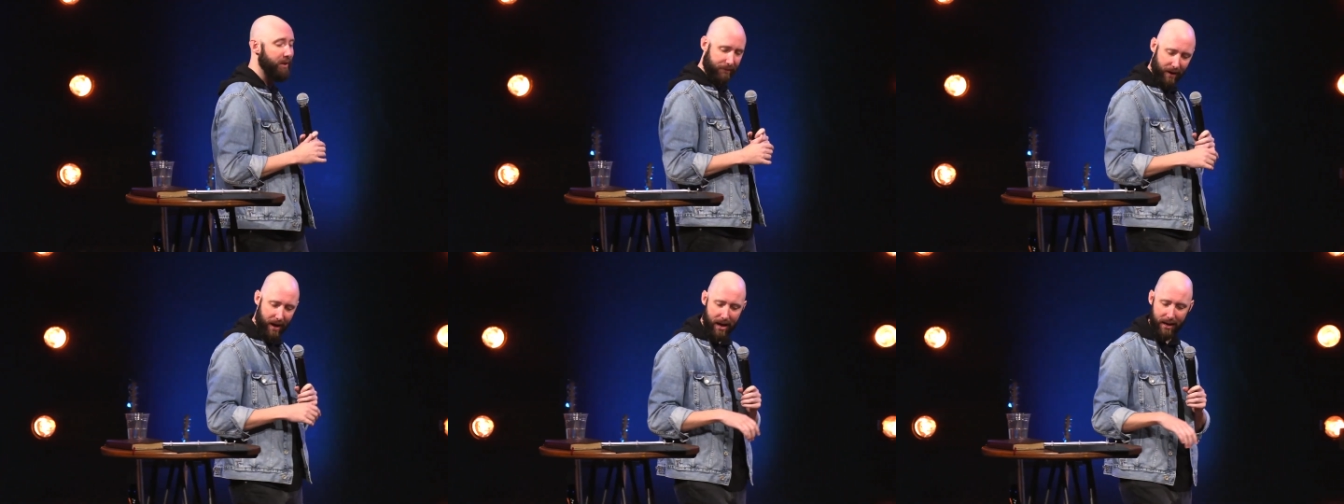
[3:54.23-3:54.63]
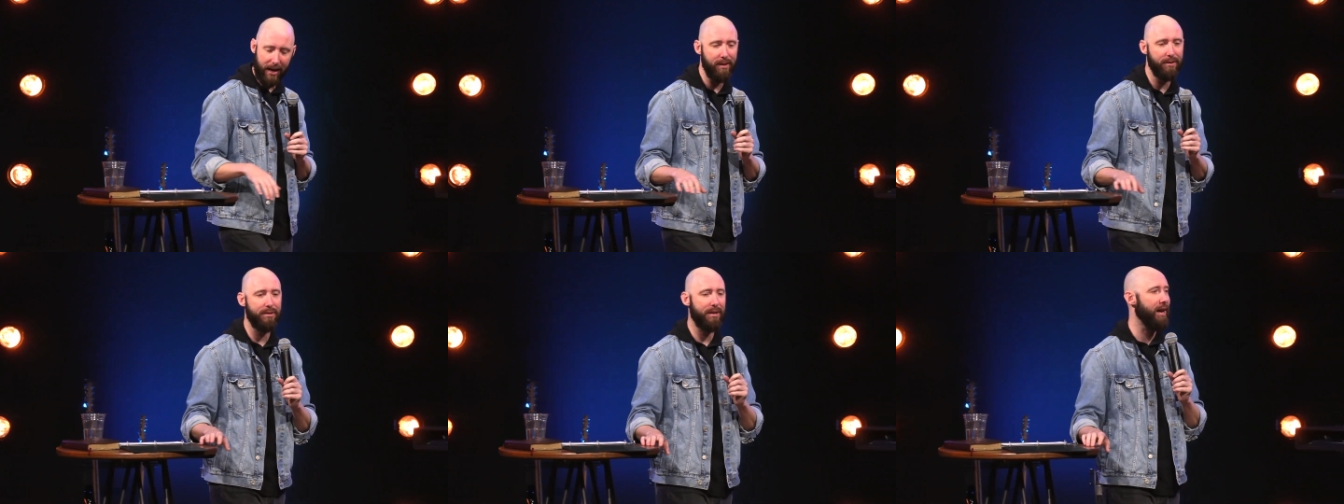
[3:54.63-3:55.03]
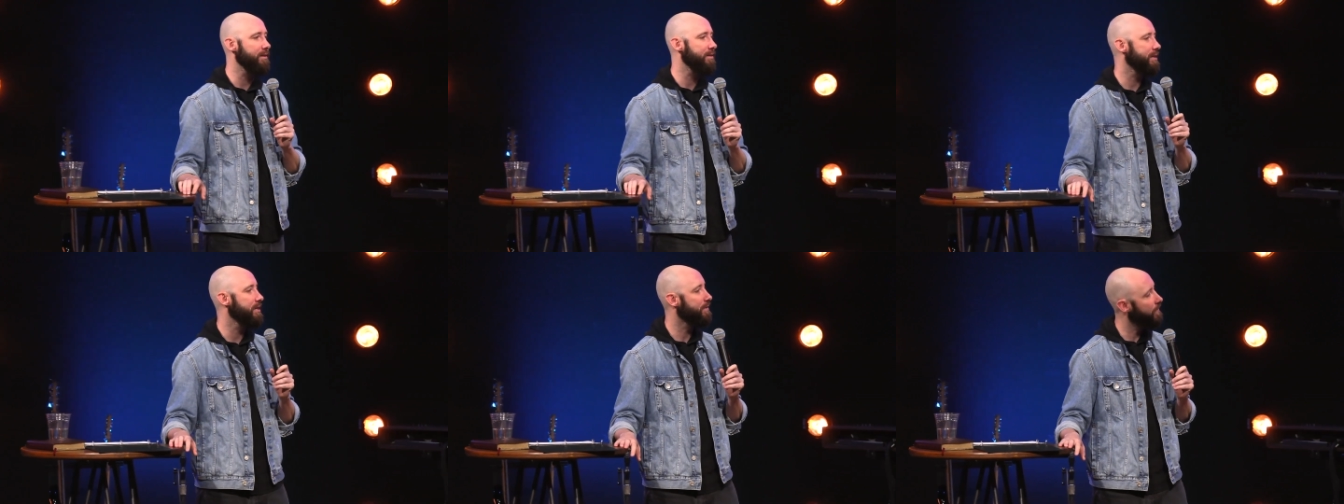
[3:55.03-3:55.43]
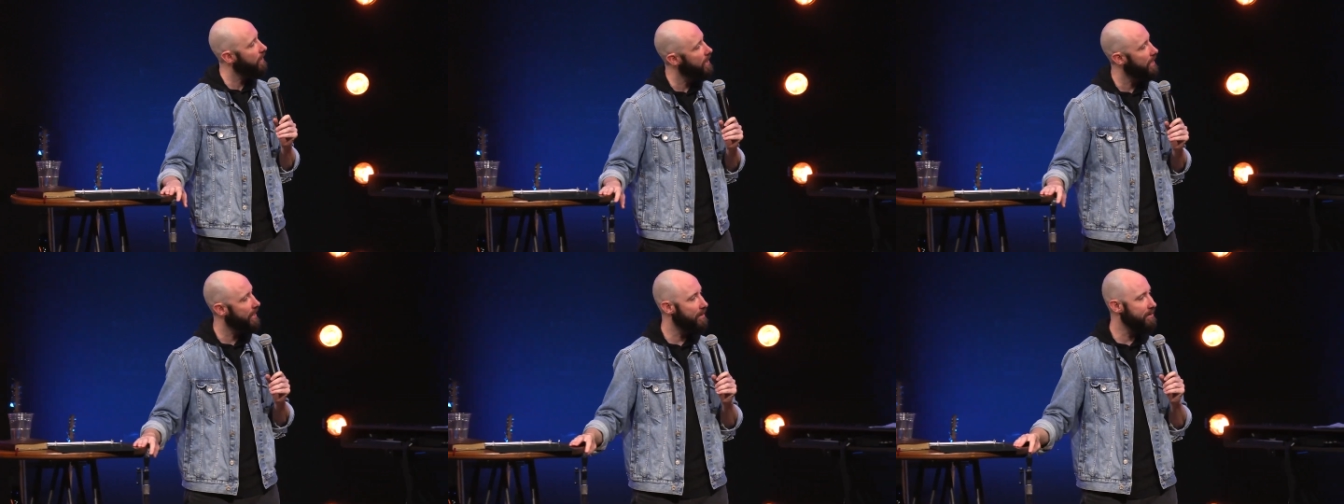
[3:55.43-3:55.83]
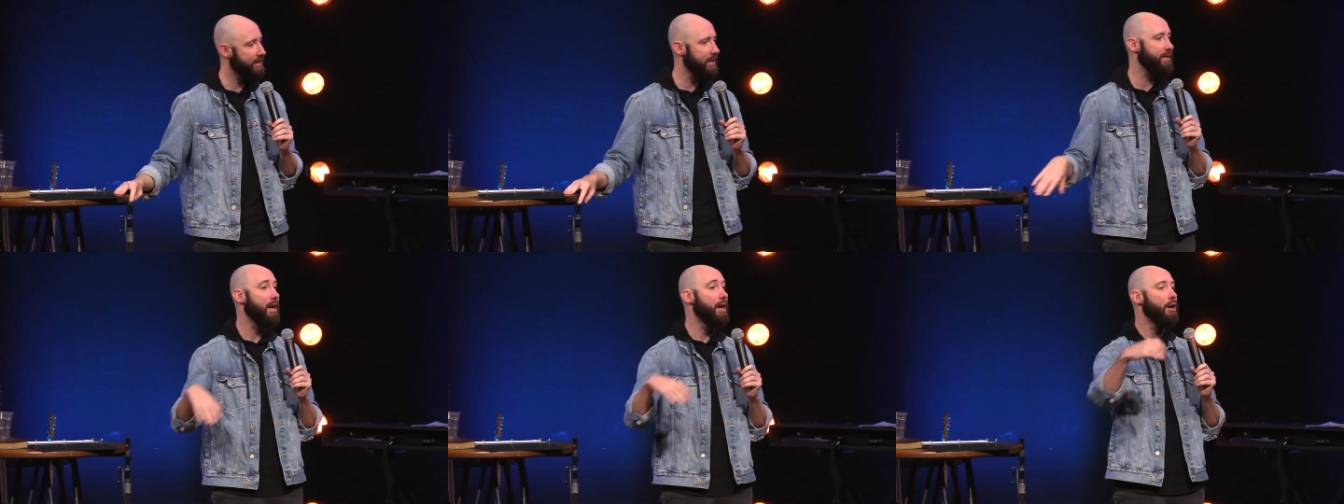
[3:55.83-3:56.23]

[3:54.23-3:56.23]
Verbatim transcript: Fine. How's, how's this? Fine. How's this?